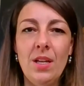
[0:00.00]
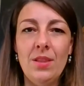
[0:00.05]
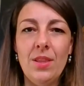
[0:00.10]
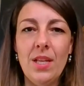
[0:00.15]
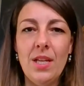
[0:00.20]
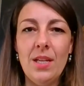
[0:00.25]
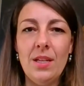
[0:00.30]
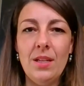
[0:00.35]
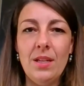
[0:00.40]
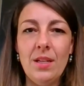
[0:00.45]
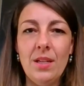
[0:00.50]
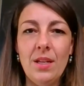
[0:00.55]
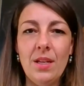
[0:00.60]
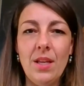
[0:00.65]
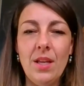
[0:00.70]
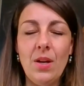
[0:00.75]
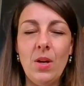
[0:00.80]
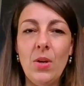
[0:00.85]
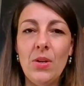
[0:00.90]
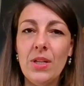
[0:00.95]
Then
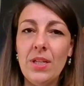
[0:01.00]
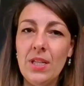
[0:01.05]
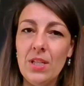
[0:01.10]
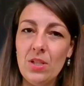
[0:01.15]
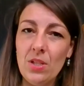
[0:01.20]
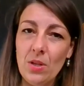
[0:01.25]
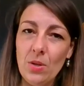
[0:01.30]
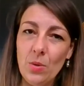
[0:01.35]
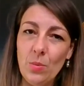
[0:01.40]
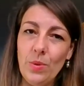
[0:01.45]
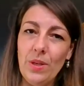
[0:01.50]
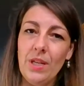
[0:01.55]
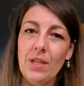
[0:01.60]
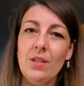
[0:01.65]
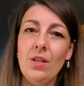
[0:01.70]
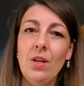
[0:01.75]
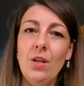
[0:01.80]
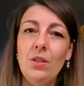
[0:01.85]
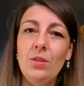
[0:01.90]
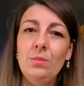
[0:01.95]
all the kids are a week at
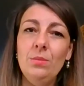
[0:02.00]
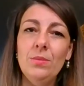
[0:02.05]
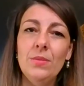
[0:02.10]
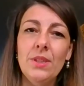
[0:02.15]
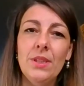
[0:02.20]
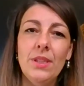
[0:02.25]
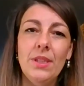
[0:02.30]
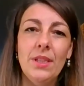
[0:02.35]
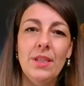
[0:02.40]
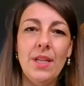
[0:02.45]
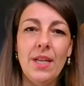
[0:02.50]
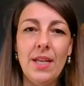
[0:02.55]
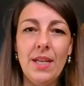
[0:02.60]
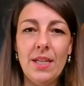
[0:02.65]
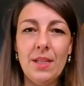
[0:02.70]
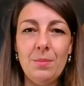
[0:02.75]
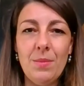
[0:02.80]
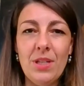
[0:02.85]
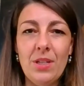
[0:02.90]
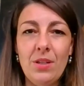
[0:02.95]
home,
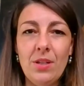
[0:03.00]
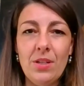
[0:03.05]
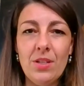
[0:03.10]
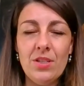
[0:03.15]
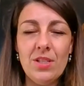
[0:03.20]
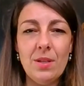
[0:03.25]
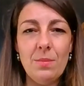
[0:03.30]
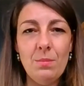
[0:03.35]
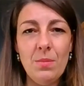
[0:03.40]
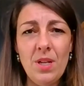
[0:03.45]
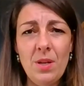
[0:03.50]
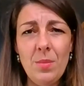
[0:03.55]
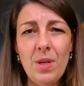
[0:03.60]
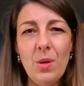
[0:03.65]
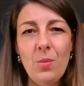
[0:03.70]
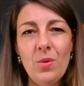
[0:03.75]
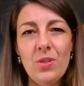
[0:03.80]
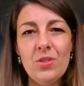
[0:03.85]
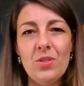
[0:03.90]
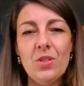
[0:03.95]
and my daughter said, "Mom, I
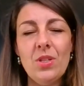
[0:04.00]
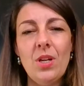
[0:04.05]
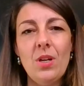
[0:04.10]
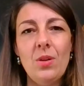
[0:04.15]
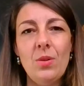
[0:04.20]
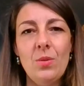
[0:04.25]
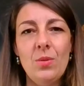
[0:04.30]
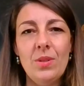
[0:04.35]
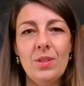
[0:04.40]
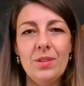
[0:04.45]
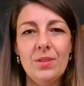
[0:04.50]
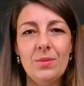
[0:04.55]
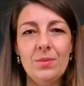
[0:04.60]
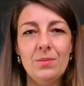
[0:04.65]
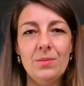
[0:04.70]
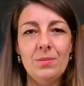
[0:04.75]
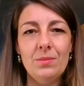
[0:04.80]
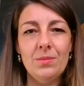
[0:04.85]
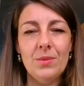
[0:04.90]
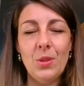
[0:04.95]
want to go
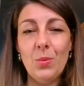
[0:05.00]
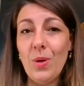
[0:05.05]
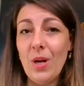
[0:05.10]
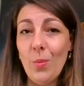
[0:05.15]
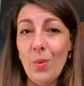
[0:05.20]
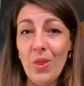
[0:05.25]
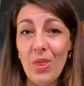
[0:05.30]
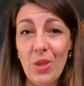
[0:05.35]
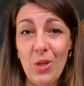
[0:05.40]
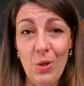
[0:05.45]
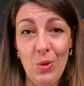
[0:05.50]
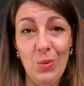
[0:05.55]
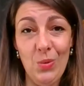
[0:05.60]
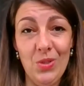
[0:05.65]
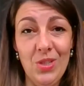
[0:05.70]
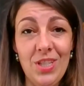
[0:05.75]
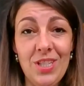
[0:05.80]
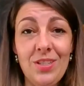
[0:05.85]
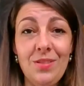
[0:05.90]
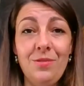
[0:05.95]
away with you,
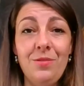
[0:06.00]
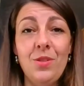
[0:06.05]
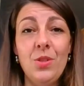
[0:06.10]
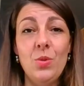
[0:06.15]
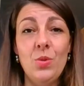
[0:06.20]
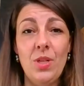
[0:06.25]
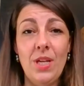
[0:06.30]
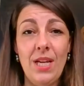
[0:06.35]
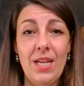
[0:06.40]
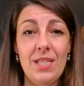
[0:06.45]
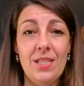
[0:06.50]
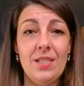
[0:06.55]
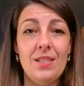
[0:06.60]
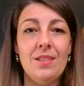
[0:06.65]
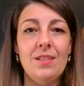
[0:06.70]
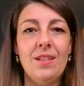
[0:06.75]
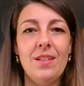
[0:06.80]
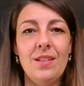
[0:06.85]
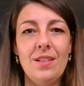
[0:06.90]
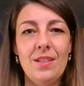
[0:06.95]
just a few
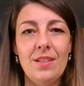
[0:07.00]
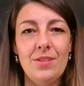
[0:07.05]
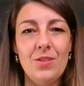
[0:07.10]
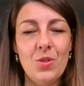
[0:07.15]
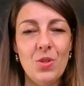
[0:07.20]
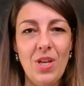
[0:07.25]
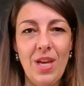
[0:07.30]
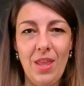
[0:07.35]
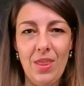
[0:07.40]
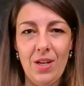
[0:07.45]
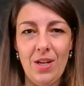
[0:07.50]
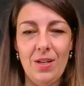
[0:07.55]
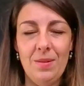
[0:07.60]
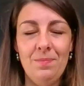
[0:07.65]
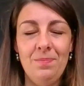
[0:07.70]
days together."